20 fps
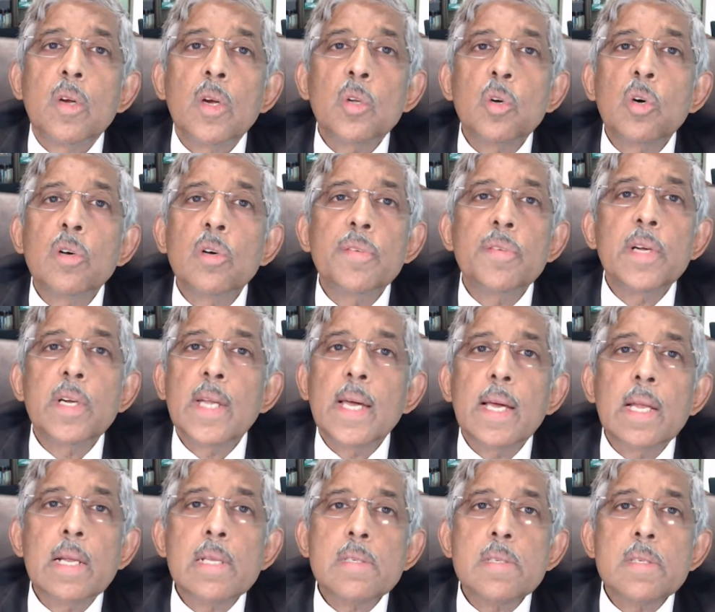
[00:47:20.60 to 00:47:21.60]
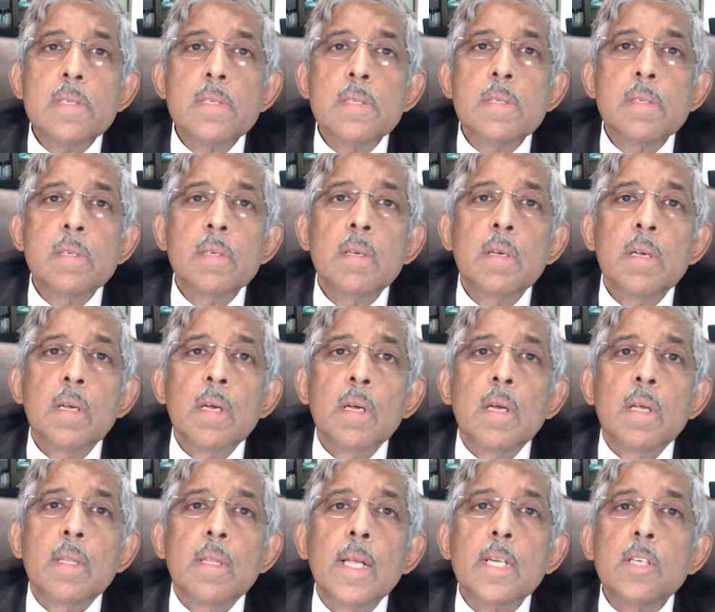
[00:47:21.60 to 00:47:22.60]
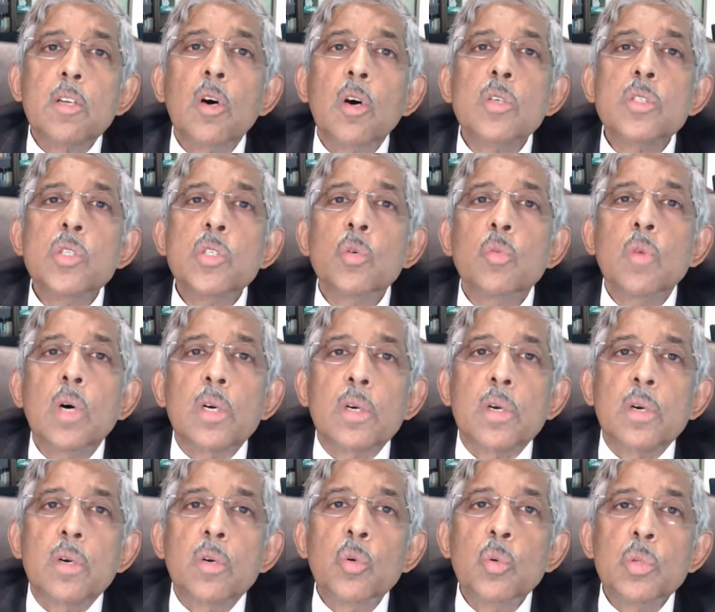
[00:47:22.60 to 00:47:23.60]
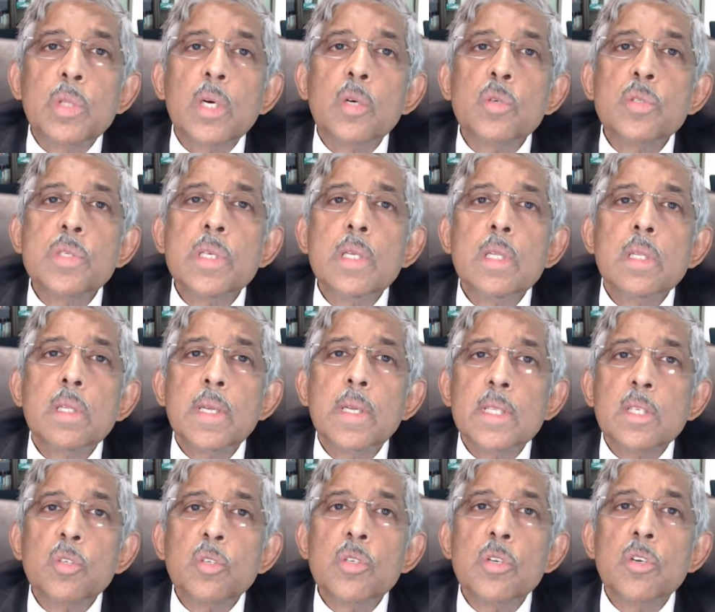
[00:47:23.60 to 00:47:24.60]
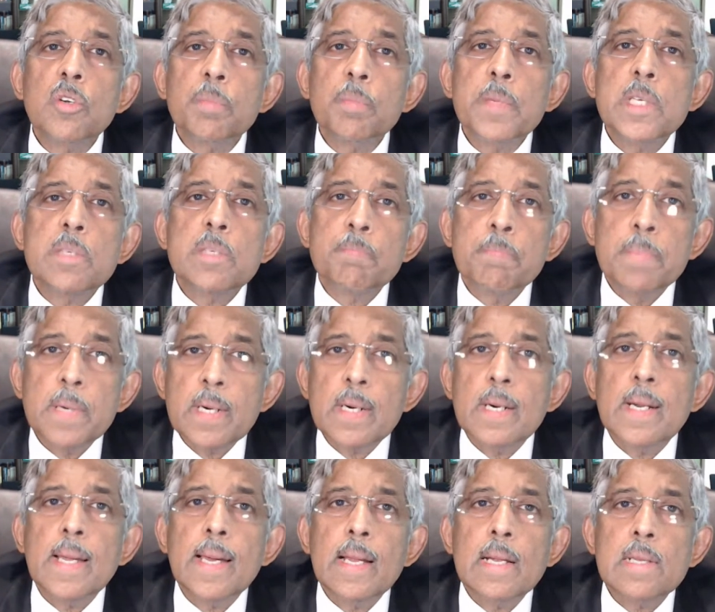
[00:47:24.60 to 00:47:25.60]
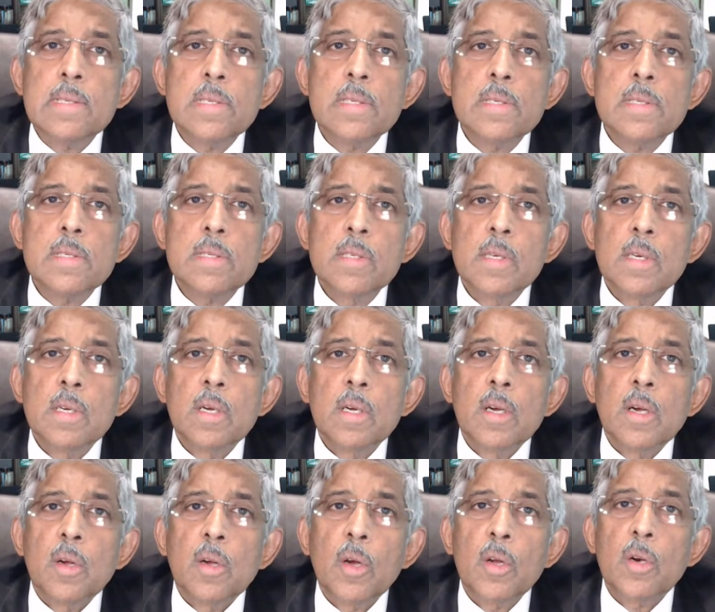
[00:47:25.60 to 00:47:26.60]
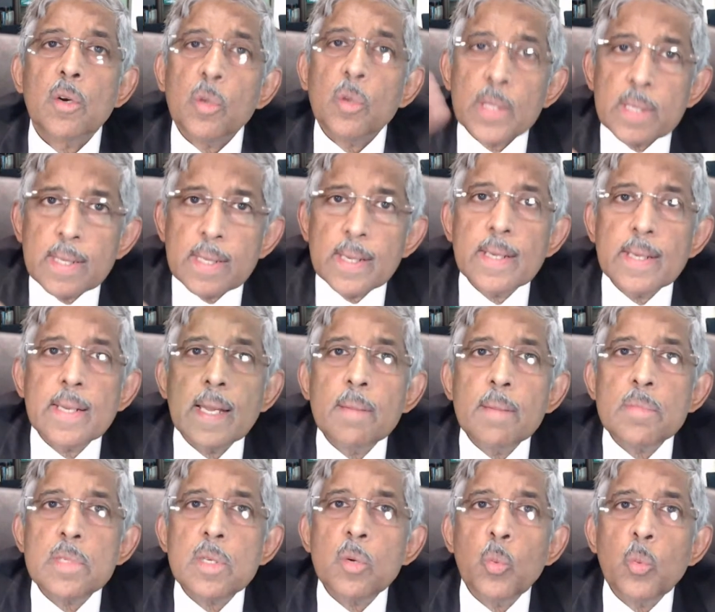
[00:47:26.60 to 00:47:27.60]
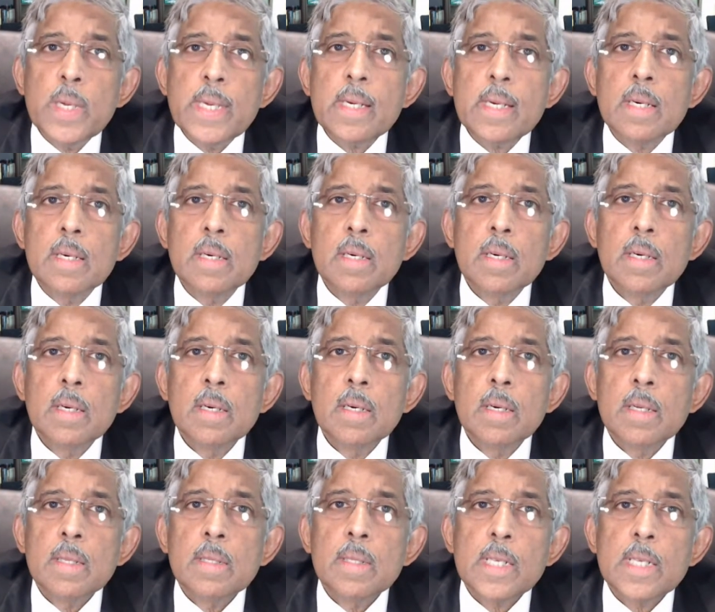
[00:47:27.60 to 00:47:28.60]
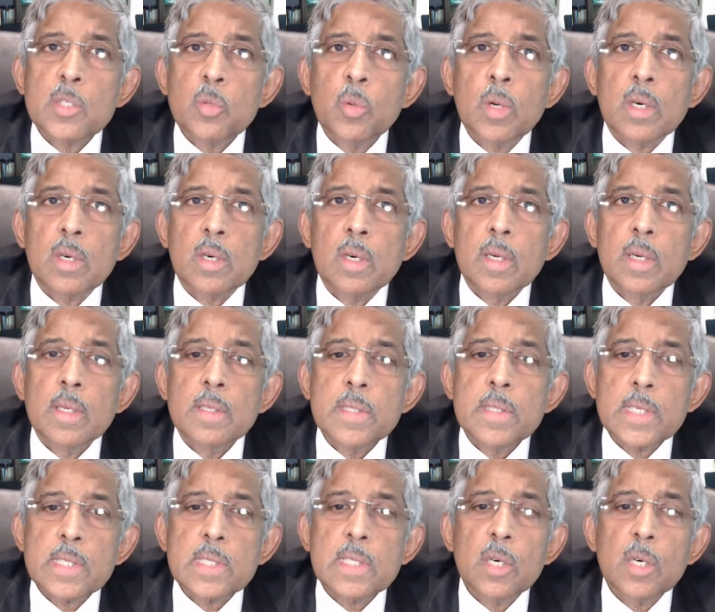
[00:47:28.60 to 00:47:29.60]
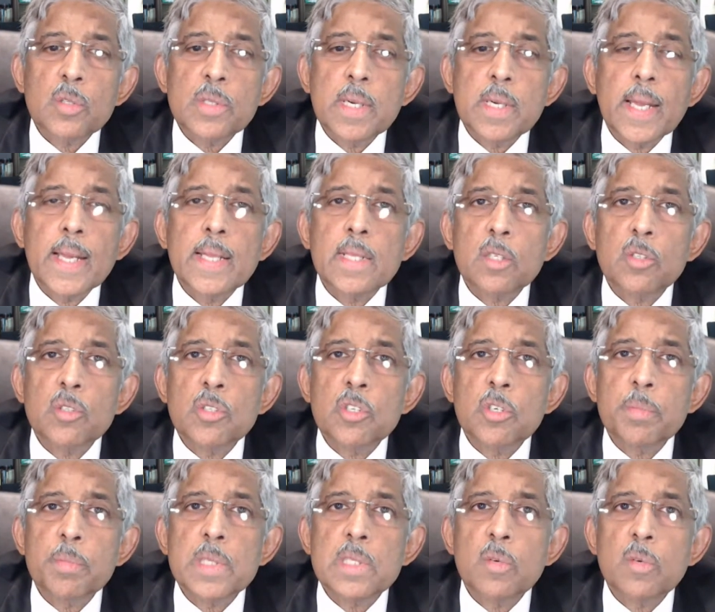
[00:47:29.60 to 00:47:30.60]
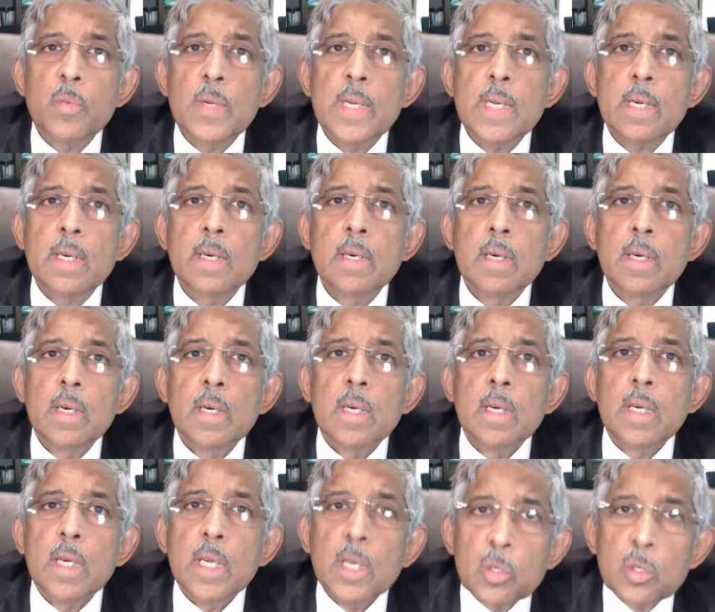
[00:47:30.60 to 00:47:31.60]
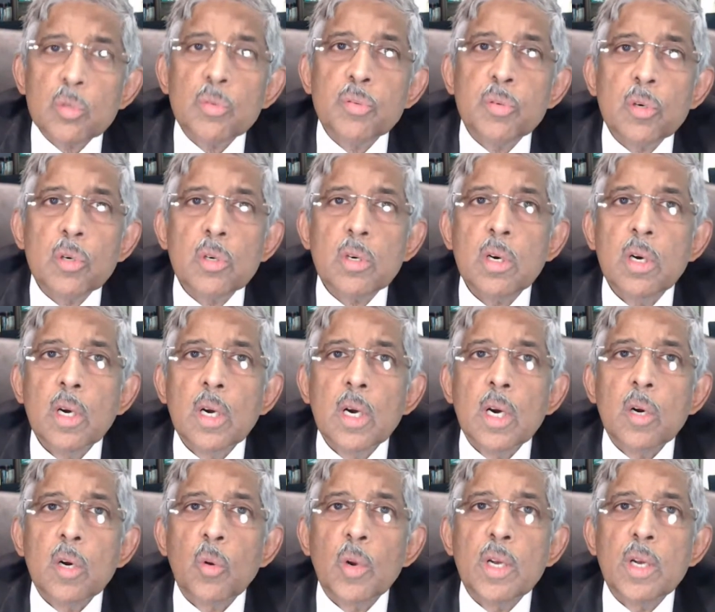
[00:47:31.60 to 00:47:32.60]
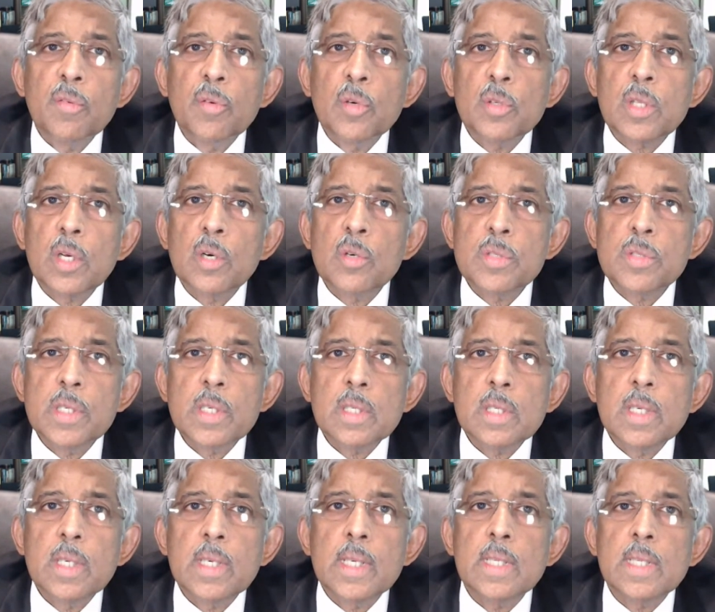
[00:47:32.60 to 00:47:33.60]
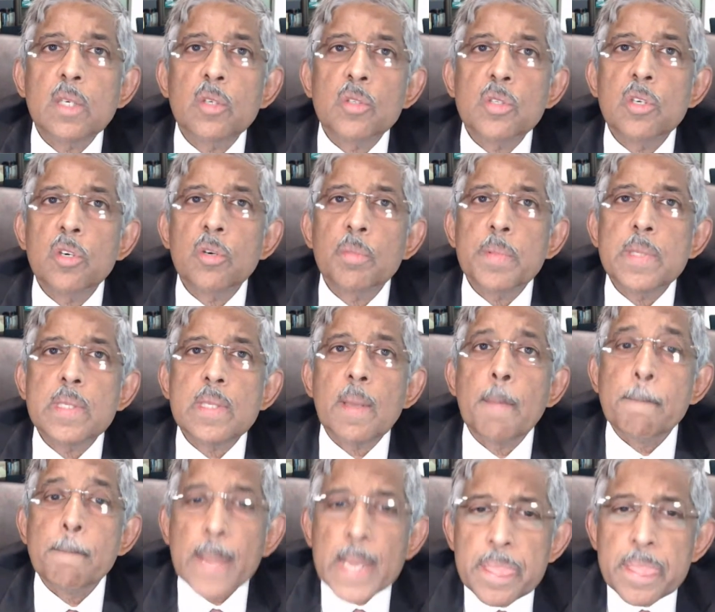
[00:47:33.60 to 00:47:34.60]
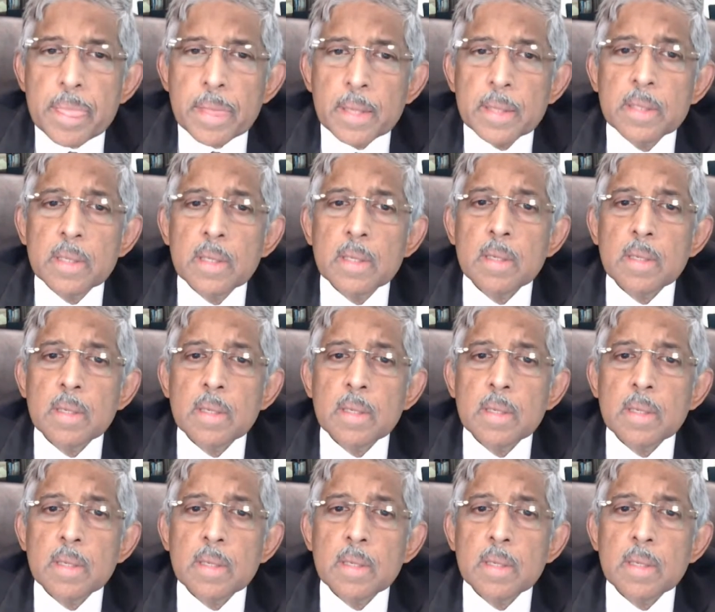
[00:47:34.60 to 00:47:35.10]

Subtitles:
You have to go for your dialysis. That costs you what? 2,000, 3,000 rupees per dialysis? You have to do it 3 times a week. That's what? 6,000, 9,000 rupees a week into 4, 24,000, 30,000 rupees a month